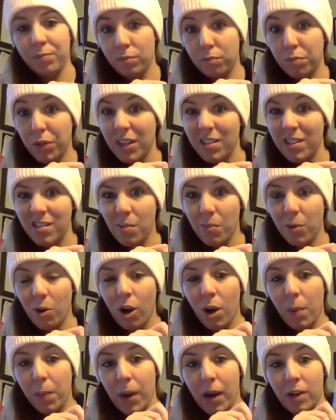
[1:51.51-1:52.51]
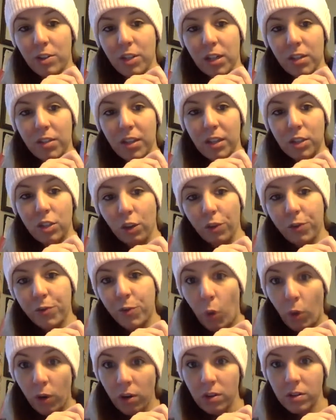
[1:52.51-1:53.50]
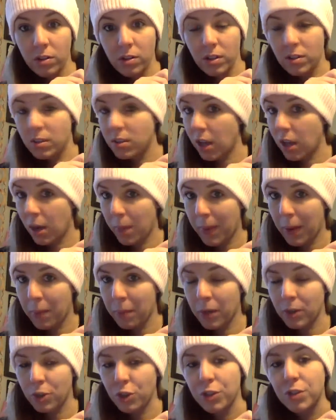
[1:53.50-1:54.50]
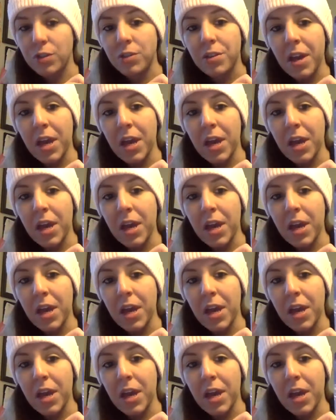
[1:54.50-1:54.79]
Pretty simple art project. They took forks instead of paintbrushes,